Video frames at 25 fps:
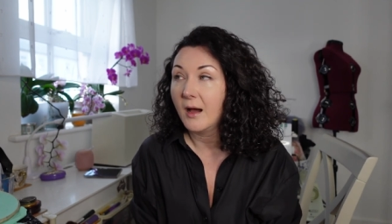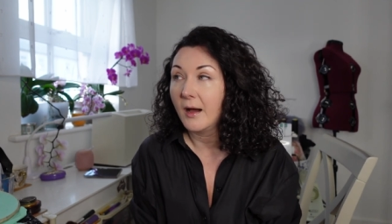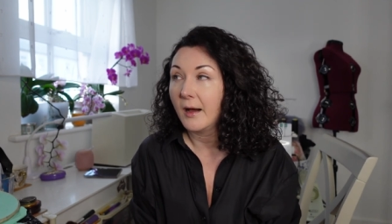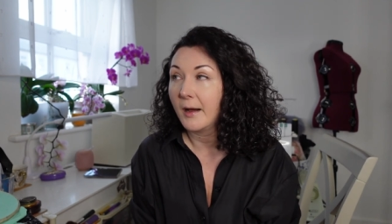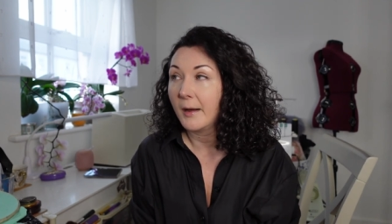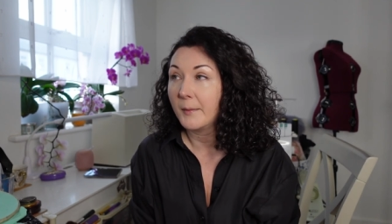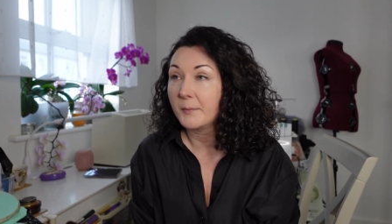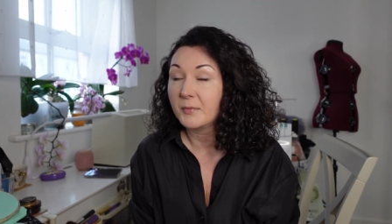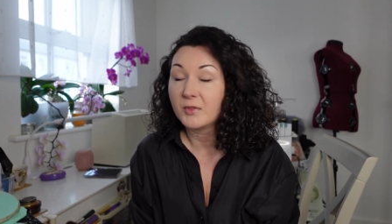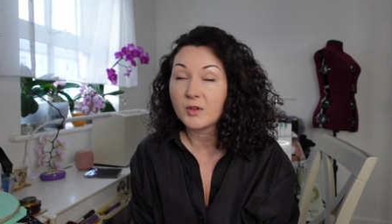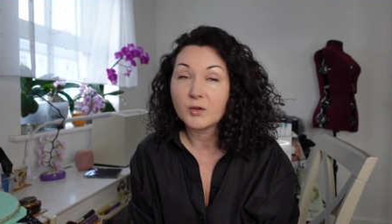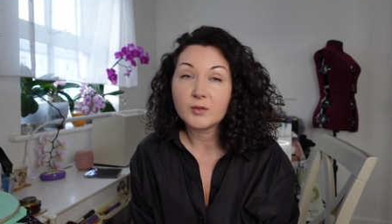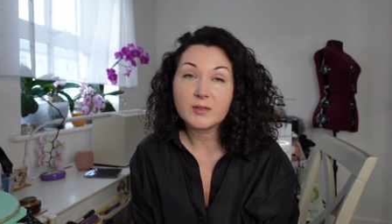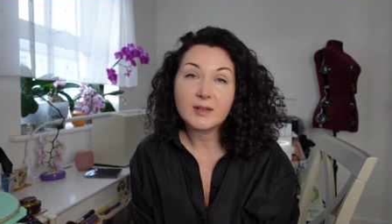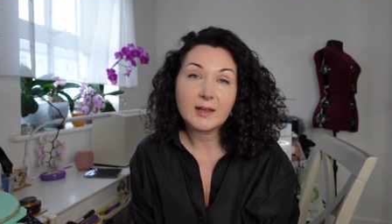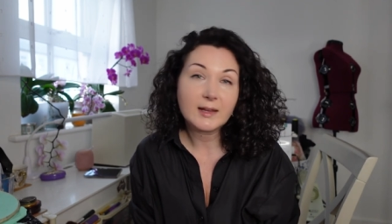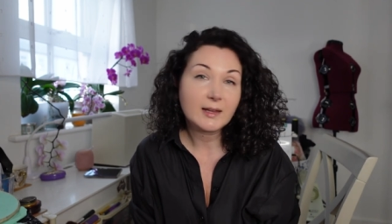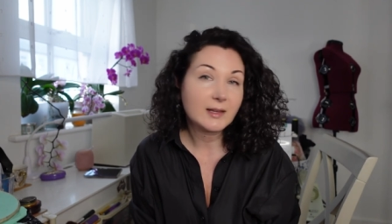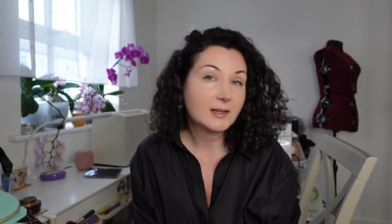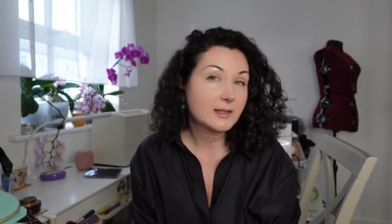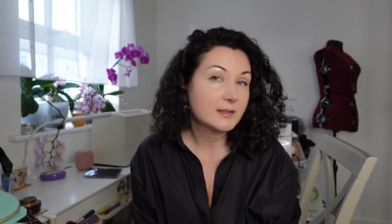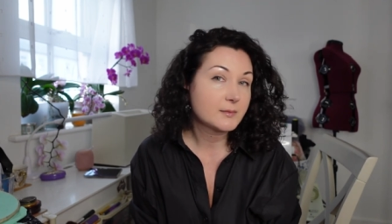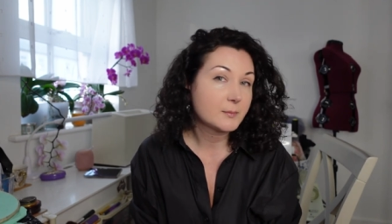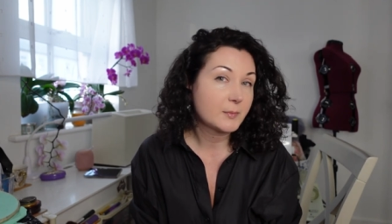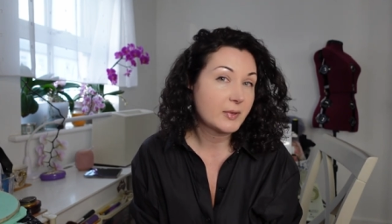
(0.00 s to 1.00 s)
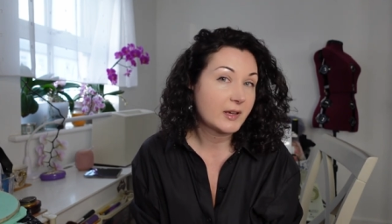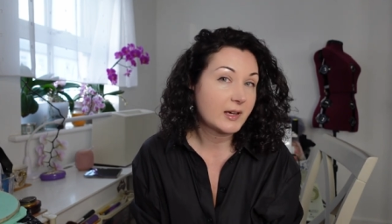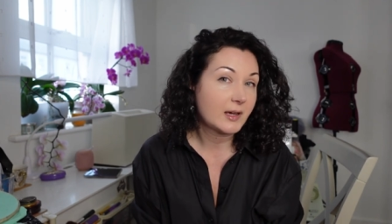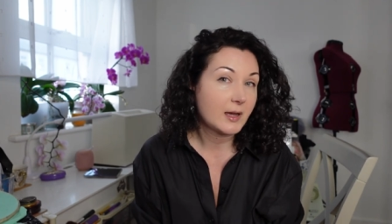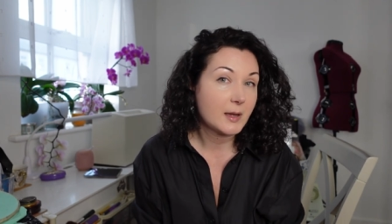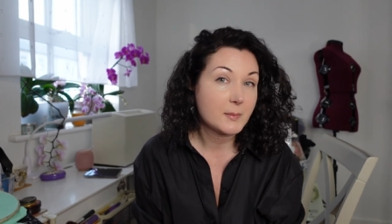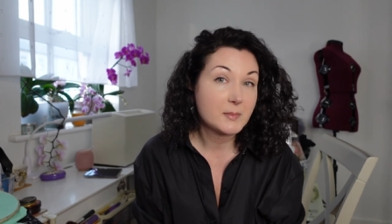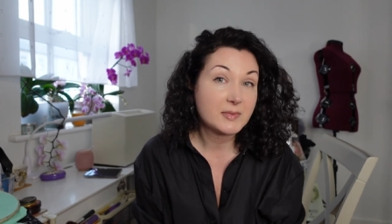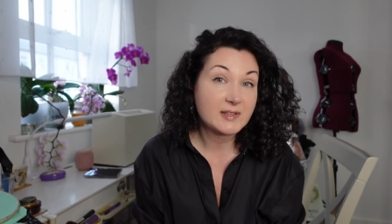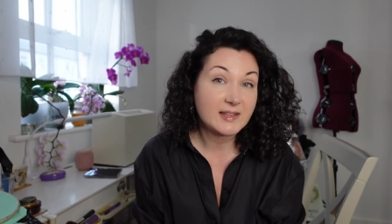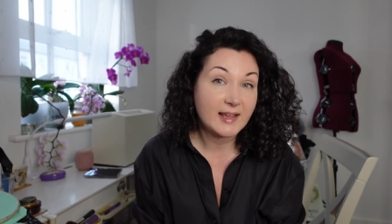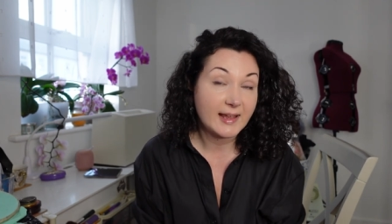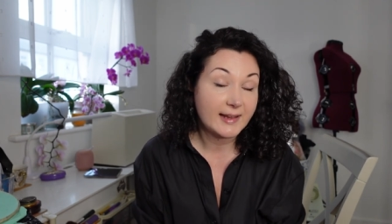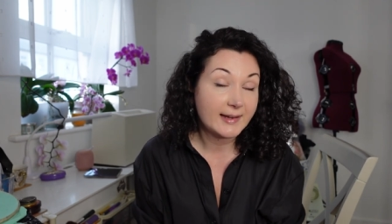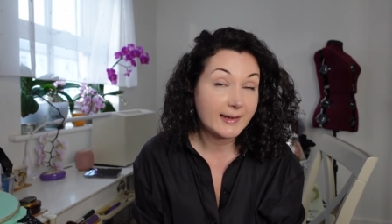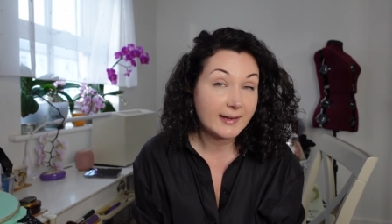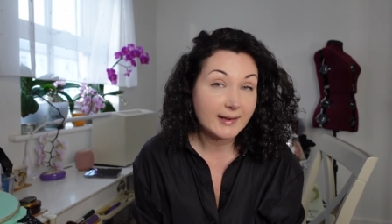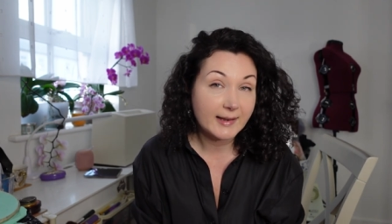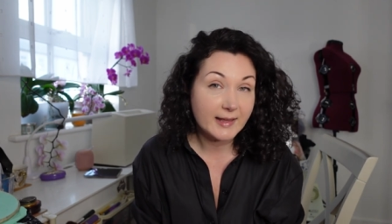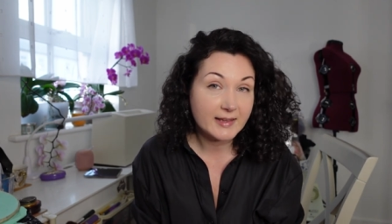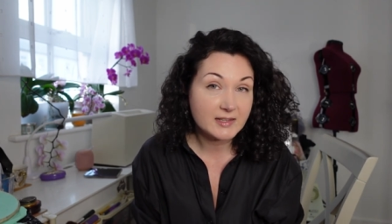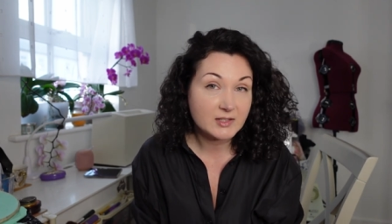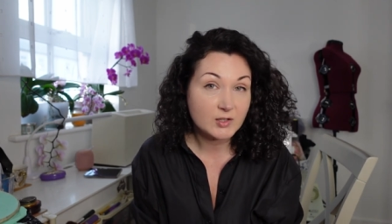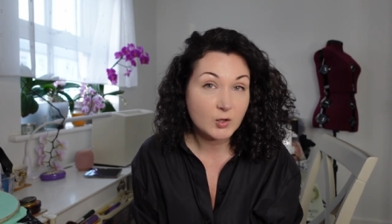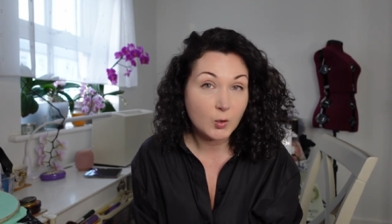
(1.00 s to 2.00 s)
um, not that it becomes any
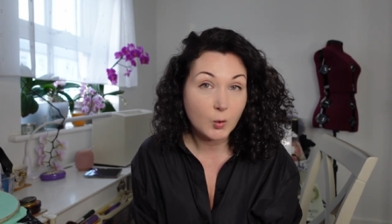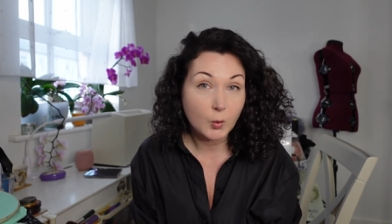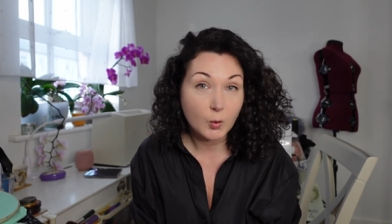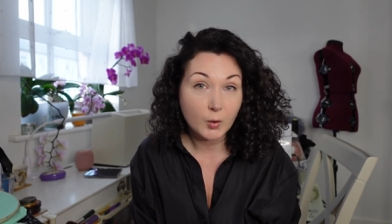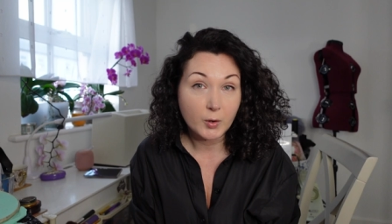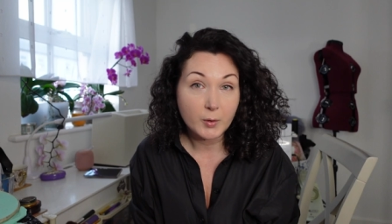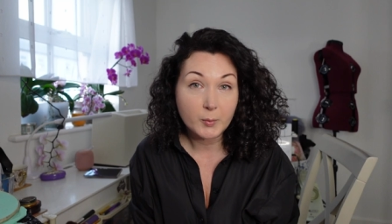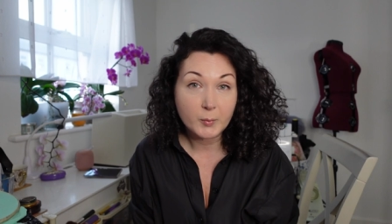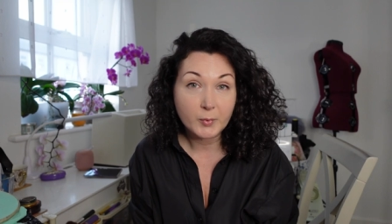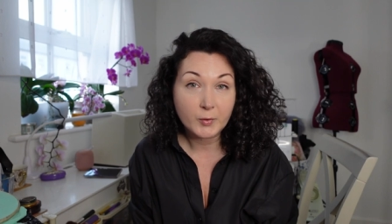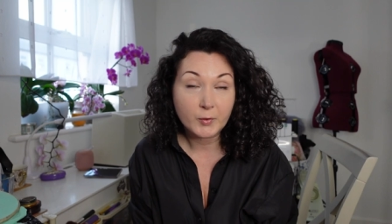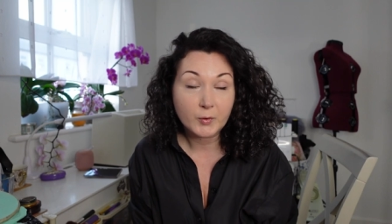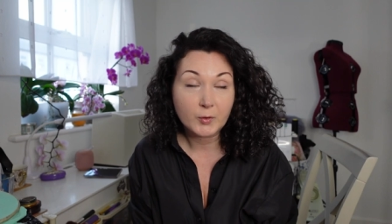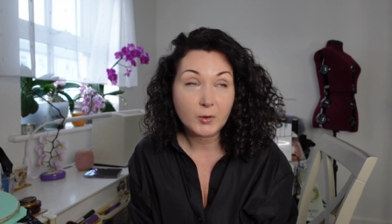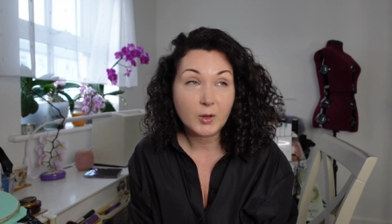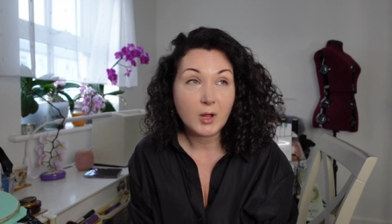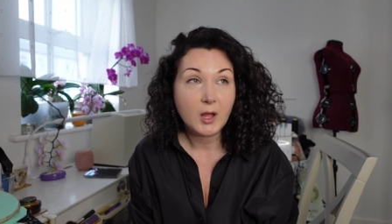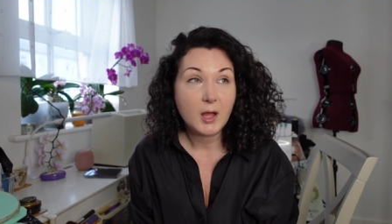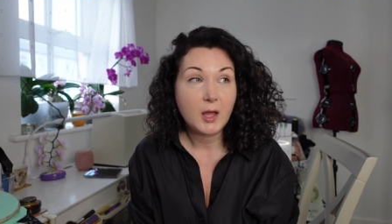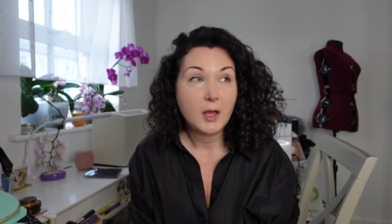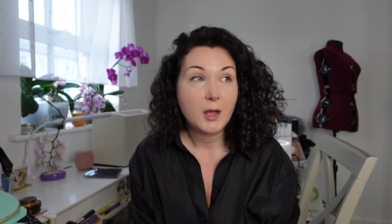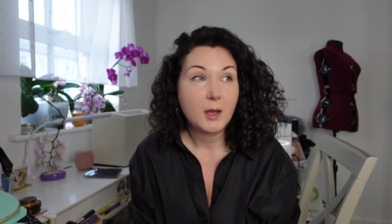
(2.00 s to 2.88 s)
less horrible